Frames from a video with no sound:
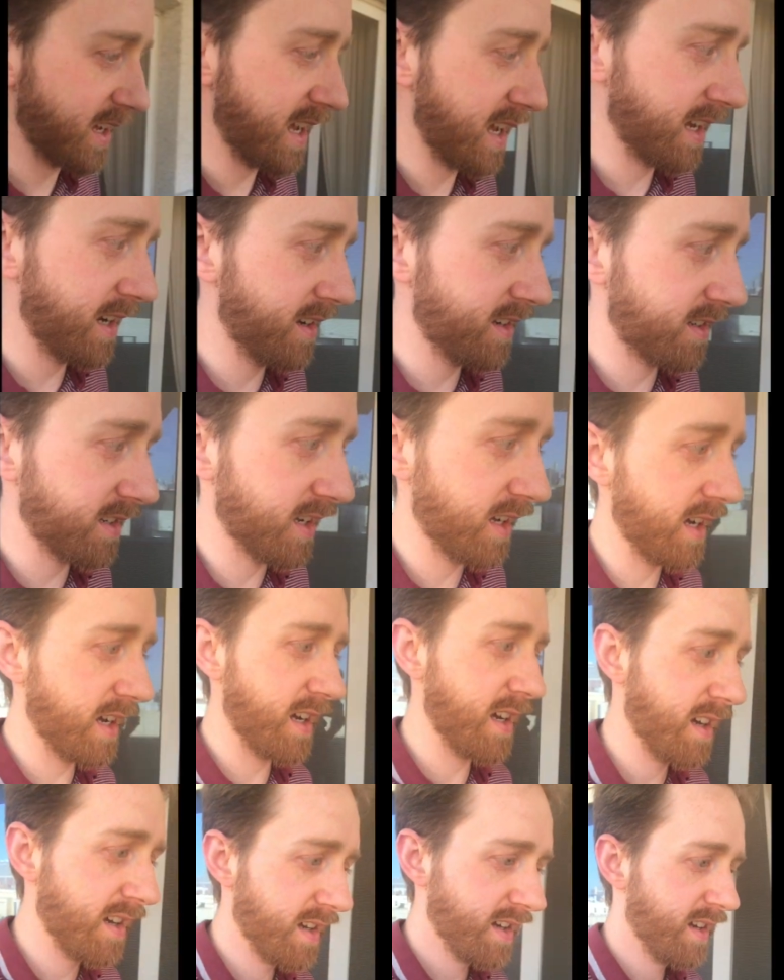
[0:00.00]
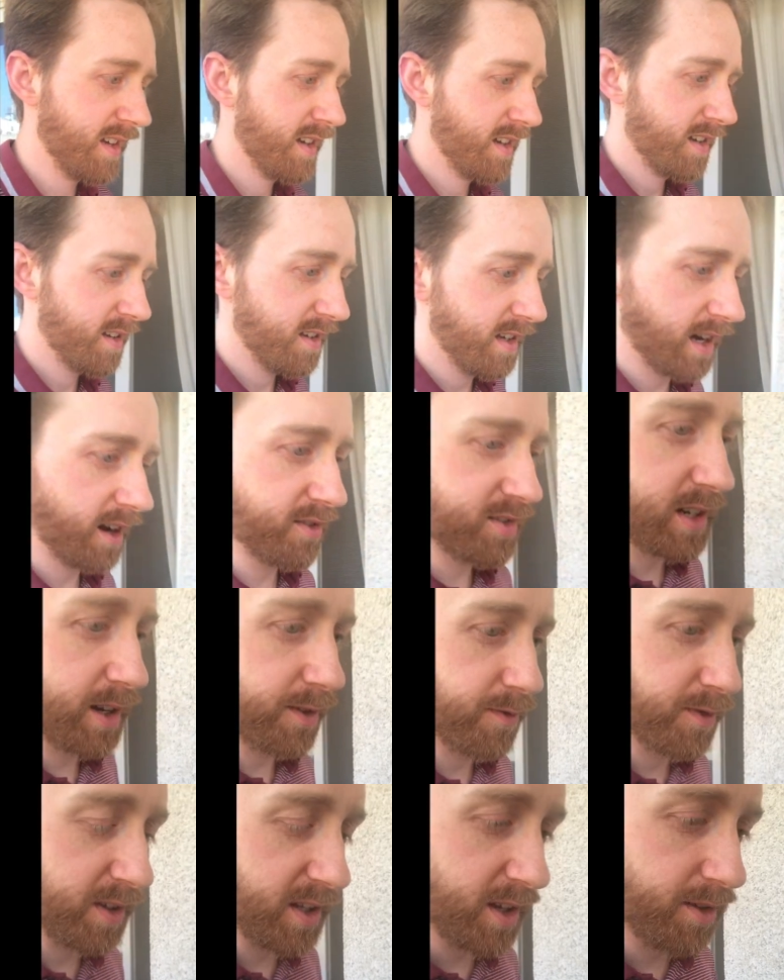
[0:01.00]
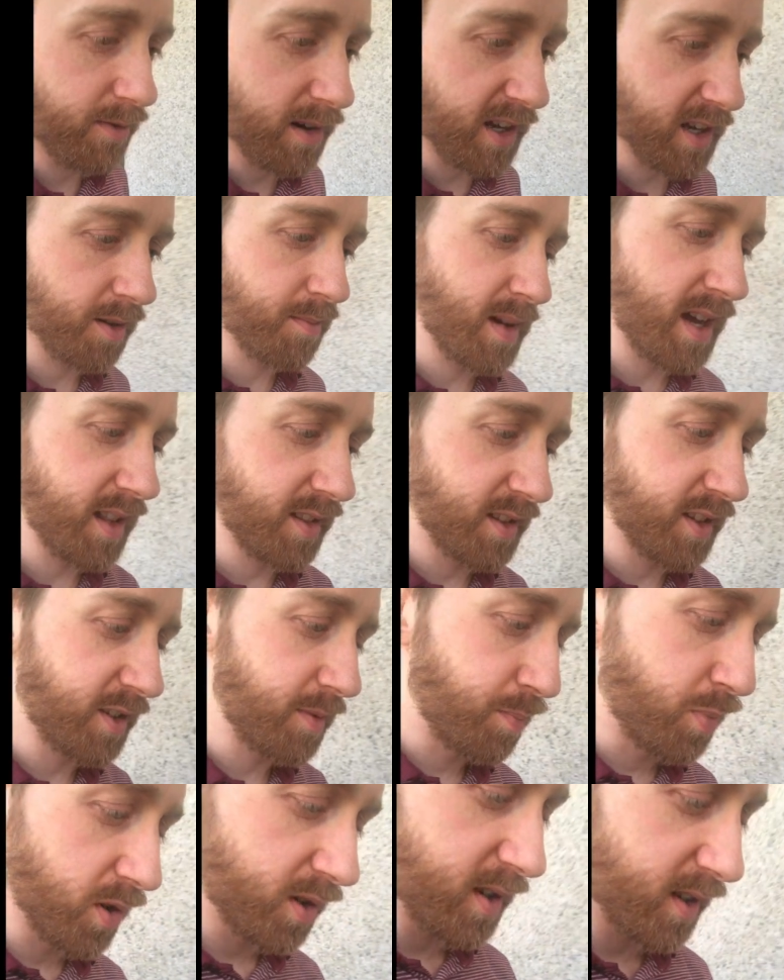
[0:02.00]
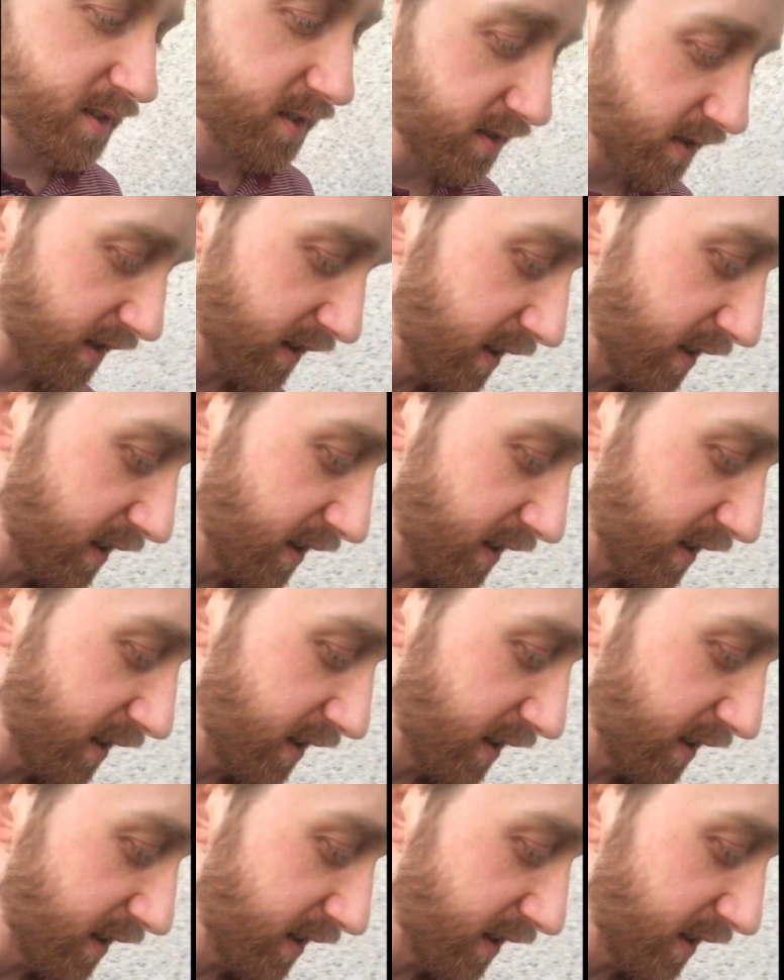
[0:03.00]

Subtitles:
And yeah, I would definitely recommend this book. It's